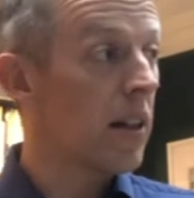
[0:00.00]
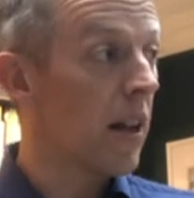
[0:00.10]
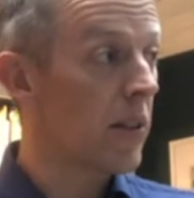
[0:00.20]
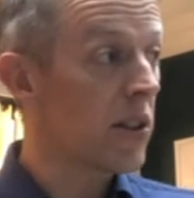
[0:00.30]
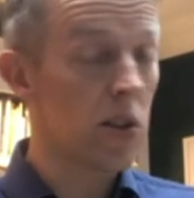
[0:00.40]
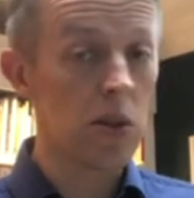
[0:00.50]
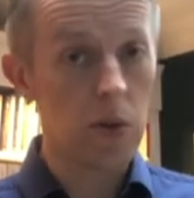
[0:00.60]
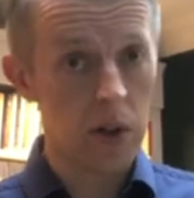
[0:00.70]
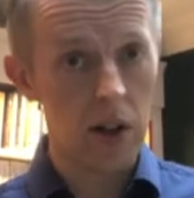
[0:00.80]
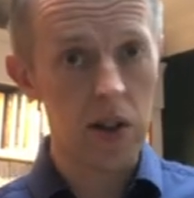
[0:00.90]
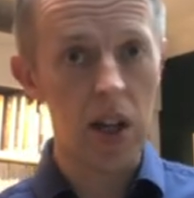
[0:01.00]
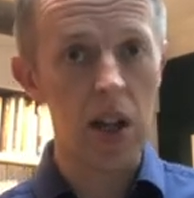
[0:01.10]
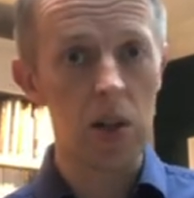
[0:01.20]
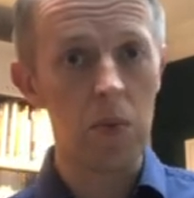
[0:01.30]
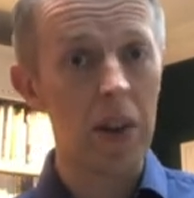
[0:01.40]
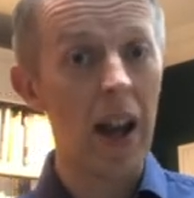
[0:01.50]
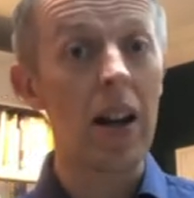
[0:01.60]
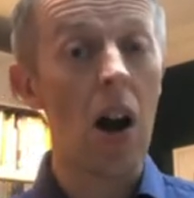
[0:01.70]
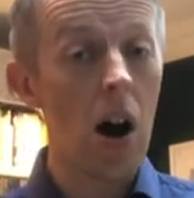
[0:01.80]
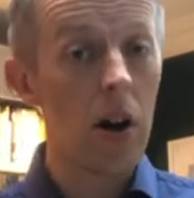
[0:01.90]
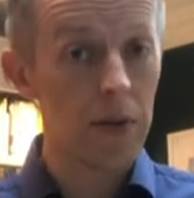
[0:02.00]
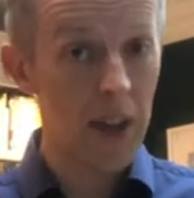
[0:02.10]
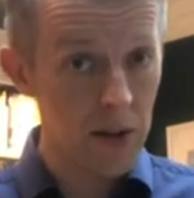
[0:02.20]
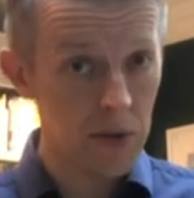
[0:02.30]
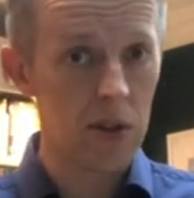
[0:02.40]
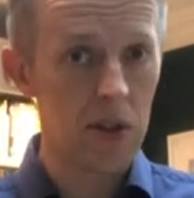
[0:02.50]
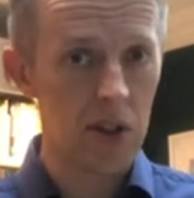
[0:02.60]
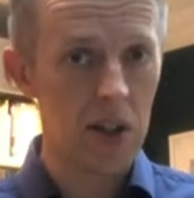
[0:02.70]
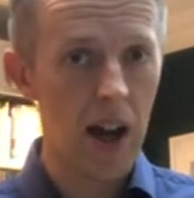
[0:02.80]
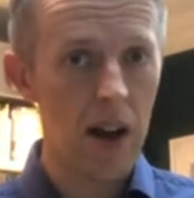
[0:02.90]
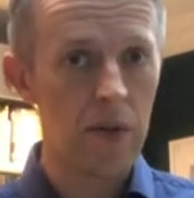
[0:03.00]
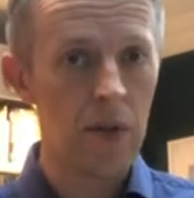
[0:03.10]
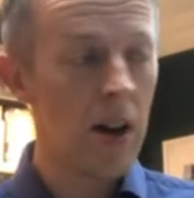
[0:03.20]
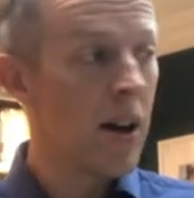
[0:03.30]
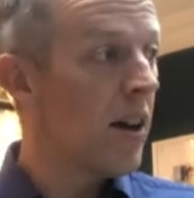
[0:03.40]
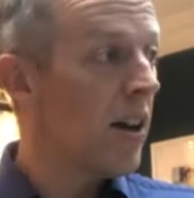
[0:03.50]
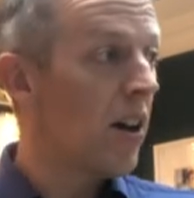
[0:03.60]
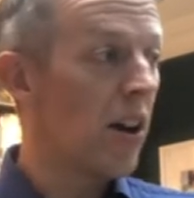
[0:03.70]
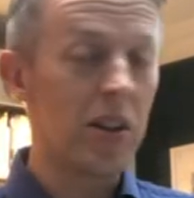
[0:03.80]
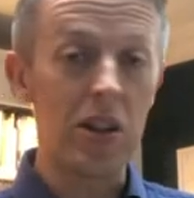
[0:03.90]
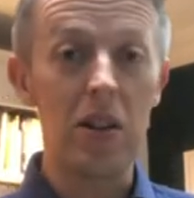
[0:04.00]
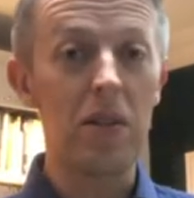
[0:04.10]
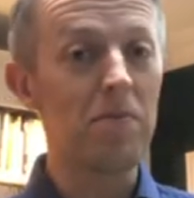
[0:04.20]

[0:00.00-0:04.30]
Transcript: Now, this is an organisation with 8,500 staff and